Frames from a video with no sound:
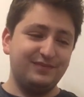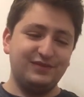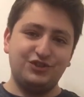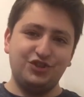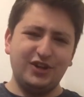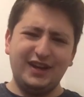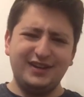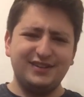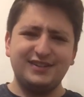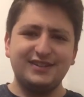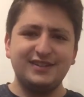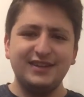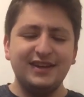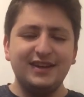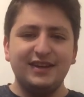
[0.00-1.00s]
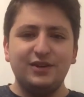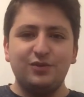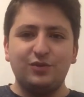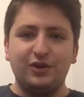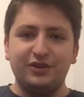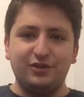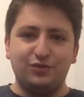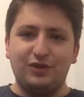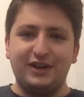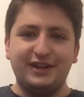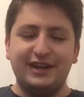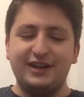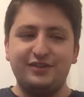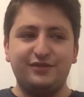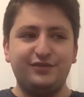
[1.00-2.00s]
chase where they're
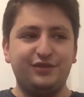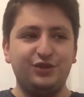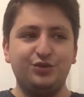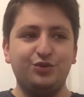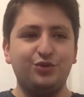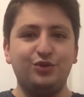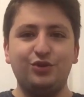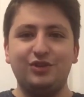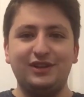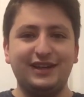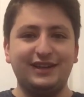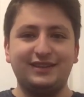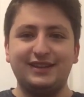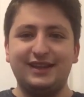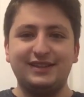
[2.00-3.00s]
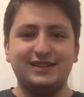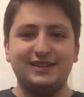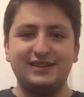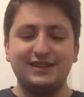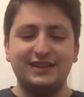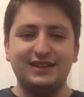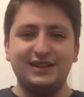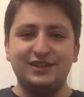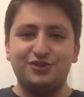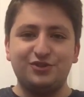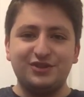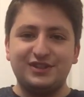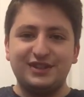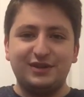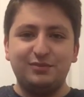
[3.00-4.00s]
running out of fuel, like that's an
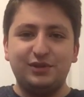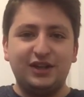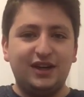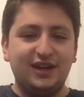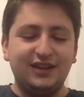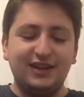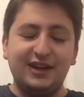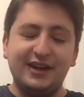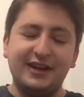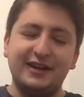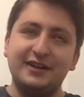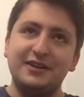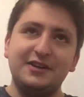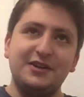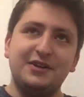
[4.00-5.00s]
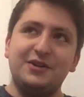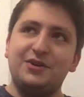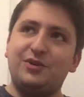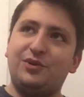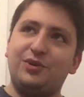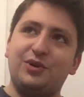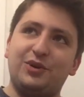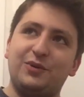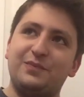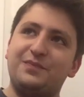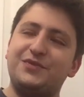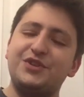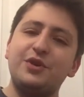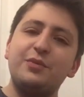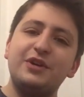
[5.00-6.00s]
interesting plot line, or
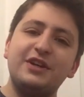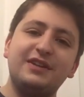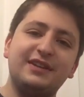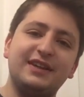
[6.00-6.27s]
so many